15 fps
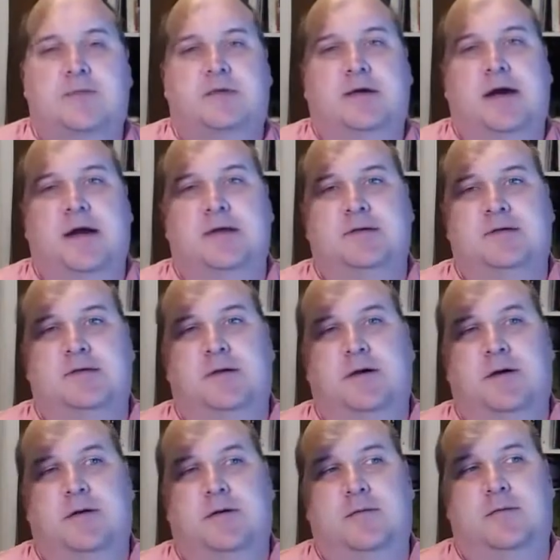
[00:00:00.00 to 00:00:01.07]
You guys,
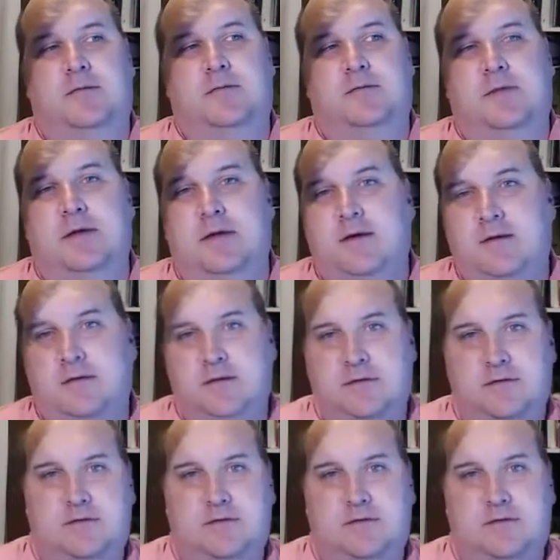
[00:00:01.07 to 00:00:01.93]
uh, Neil